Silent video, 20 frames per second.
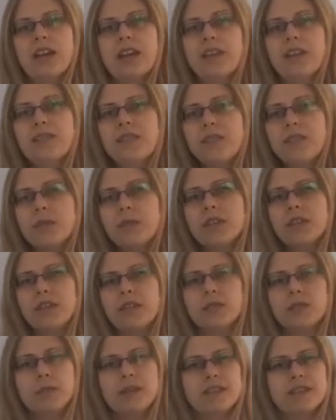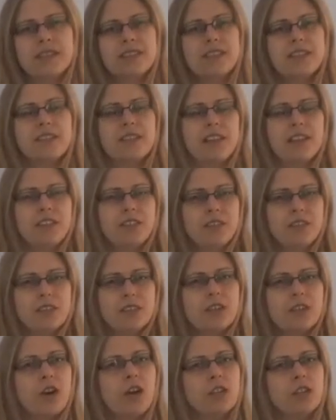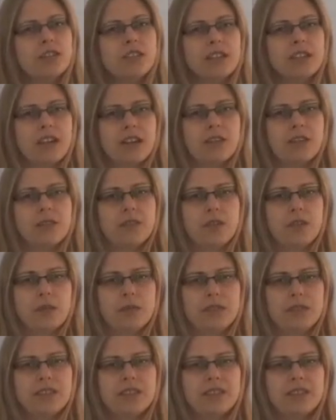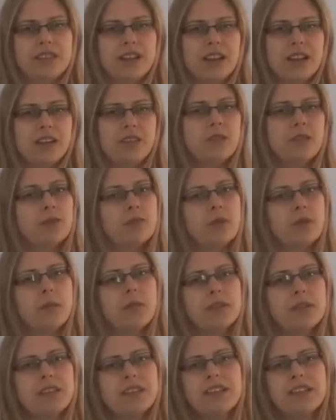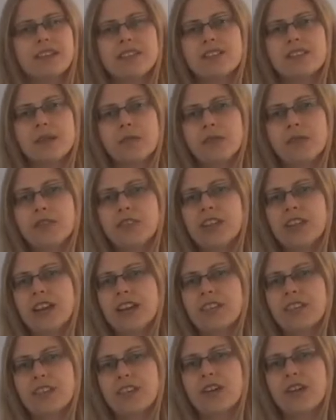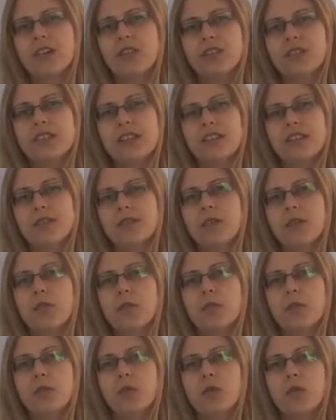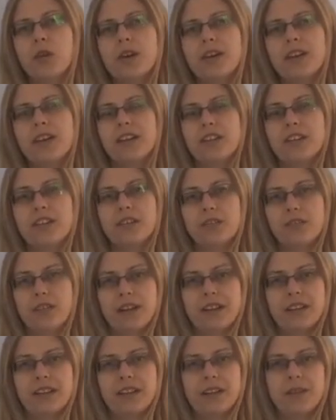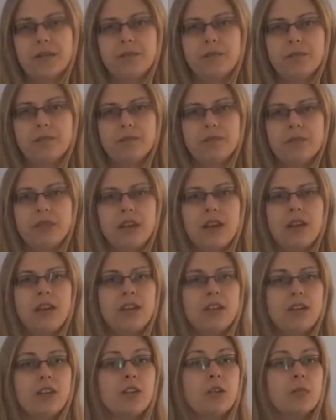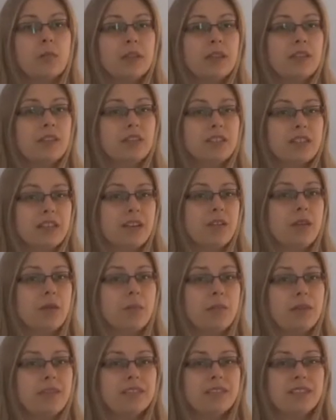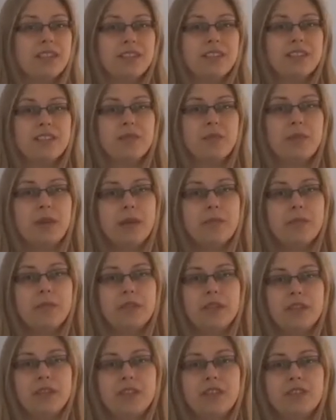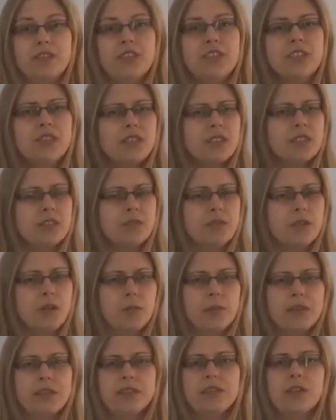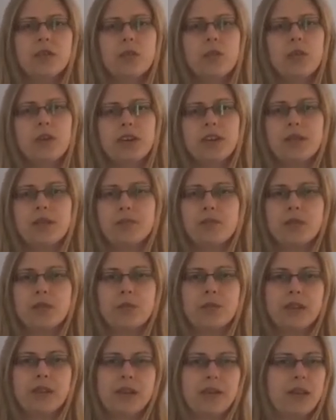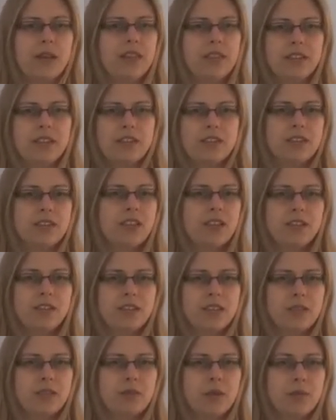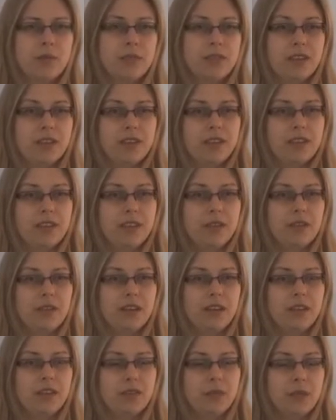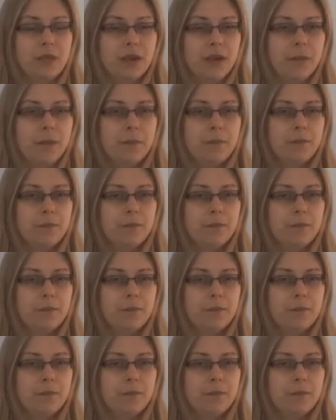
If you're one of those businesses that uses contact forms instead, when was the last time you checked the contact form was working correctly? You could be losing out on business if people are using the form, it's not working properly, and they're just closing the website and going elsewhere.